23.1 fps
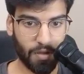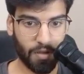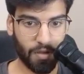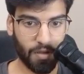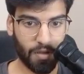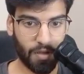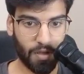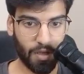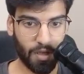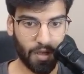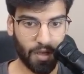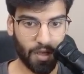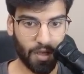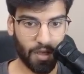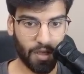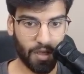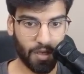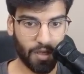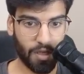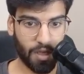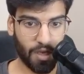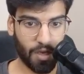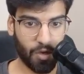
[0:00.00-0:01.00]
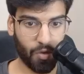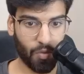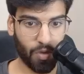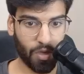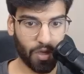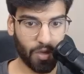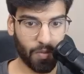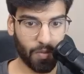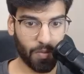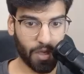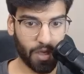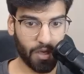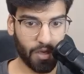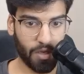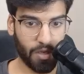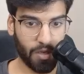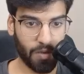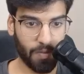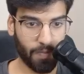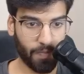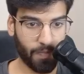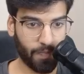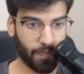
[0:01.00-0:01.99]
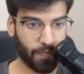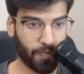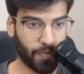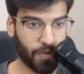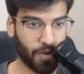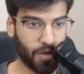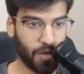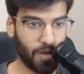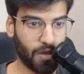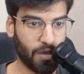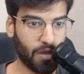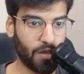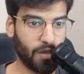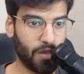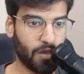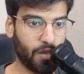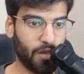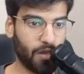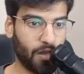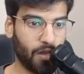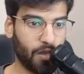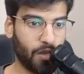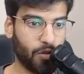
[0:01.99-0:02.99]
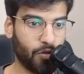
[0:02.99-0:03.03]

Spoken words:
and get availability. Then